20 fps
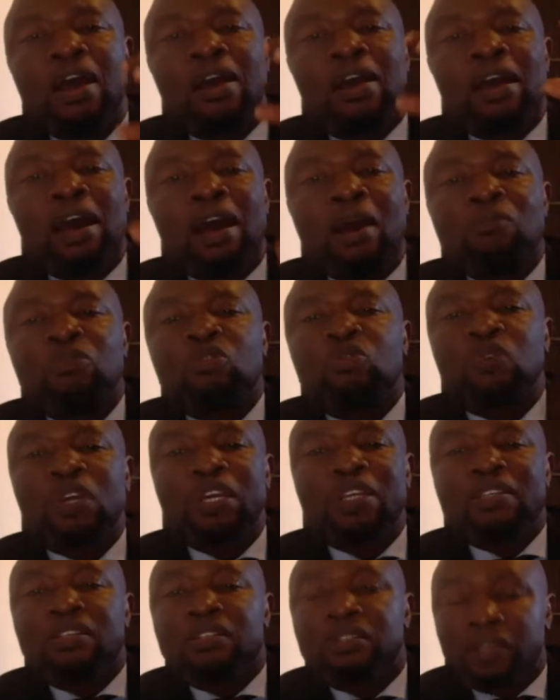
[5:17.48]
comes to
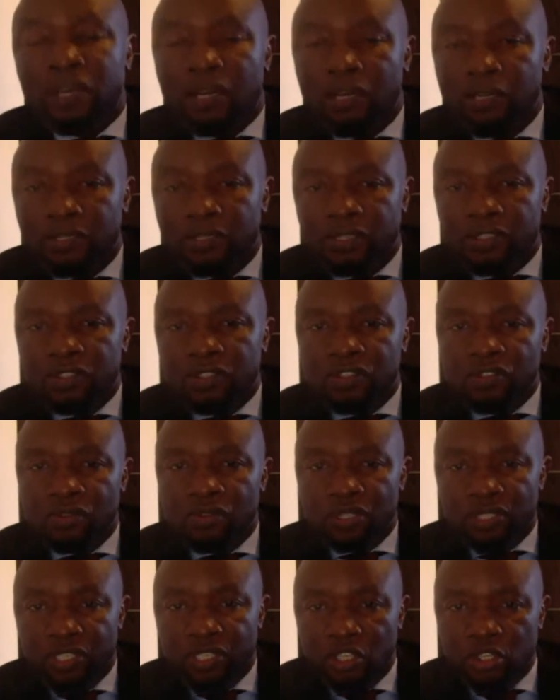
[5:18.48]
exercise its
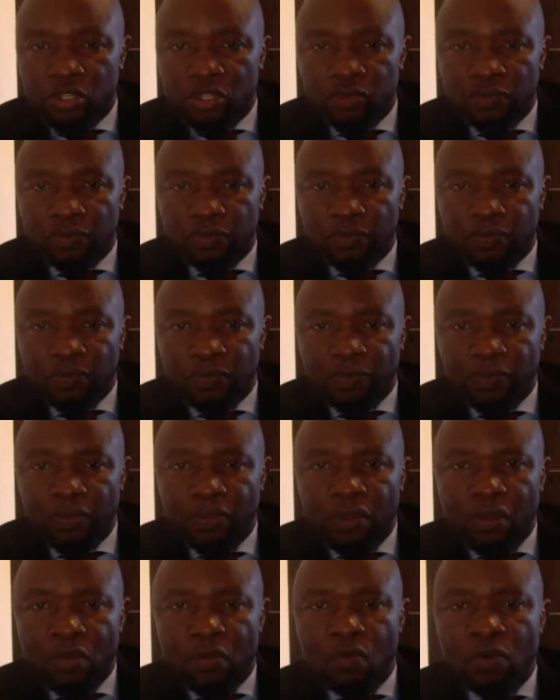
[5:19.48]
jurisdiction.
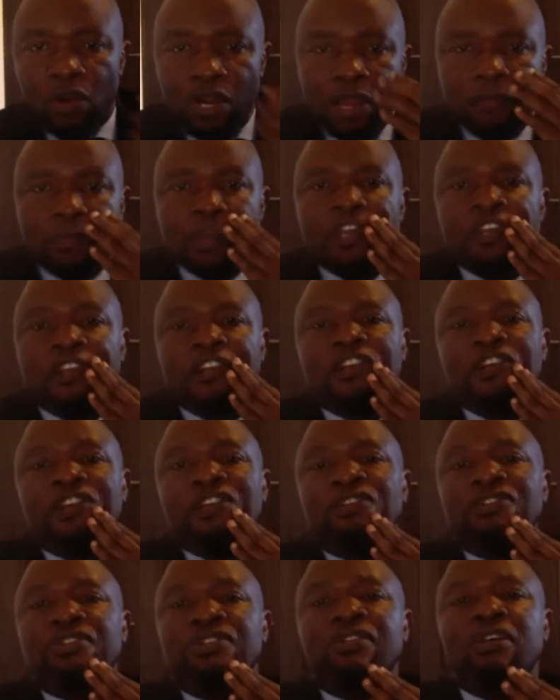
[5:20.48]
What I mean
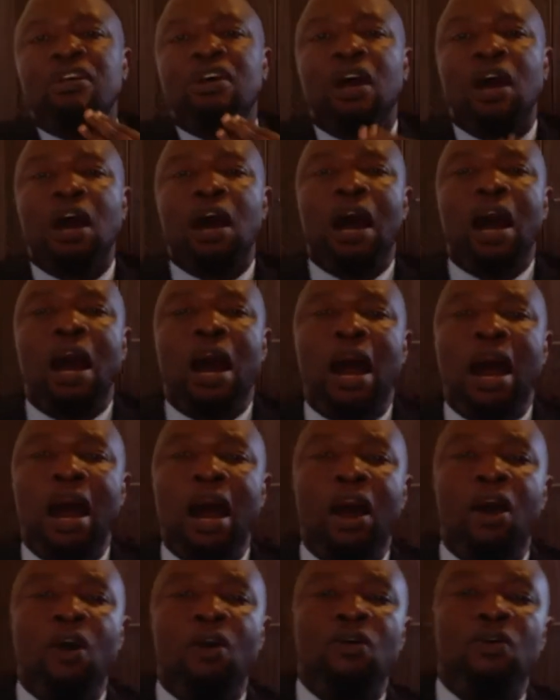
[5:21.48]
is
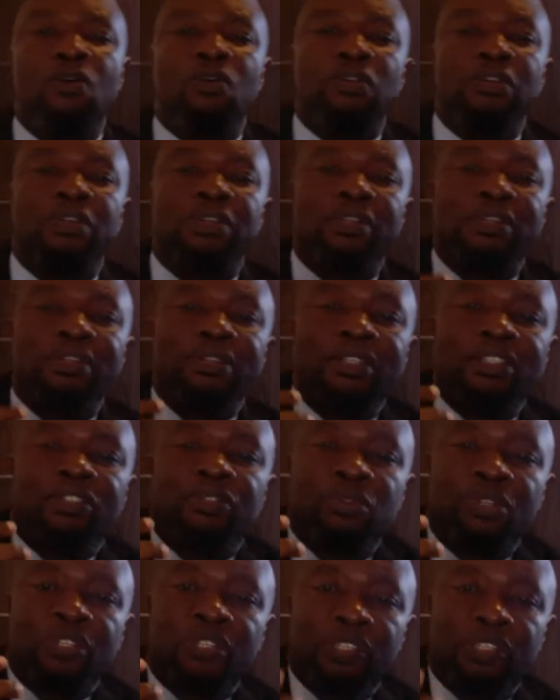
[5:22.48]
how the
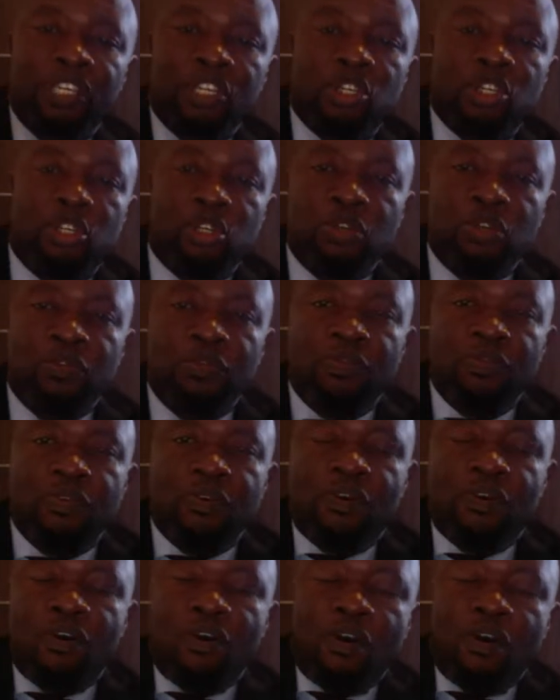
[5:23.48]
jurisdiction
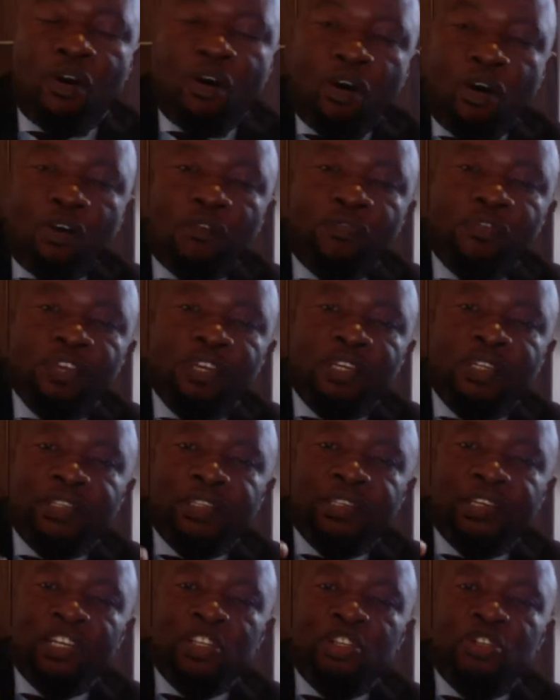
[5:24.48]
of the
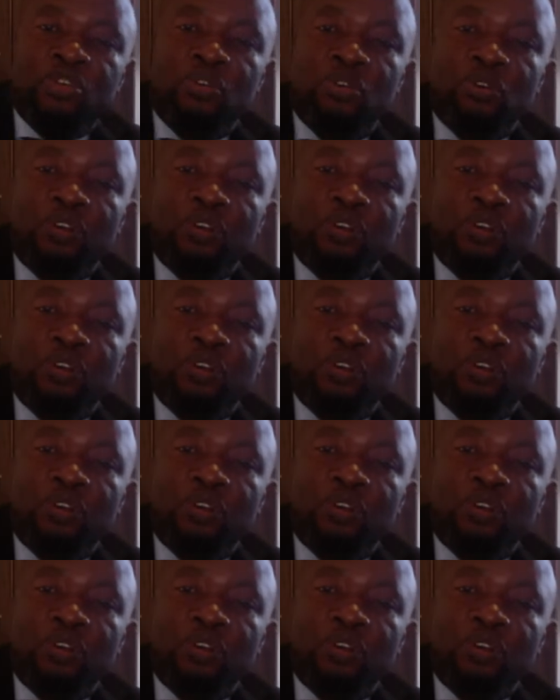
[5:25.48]
International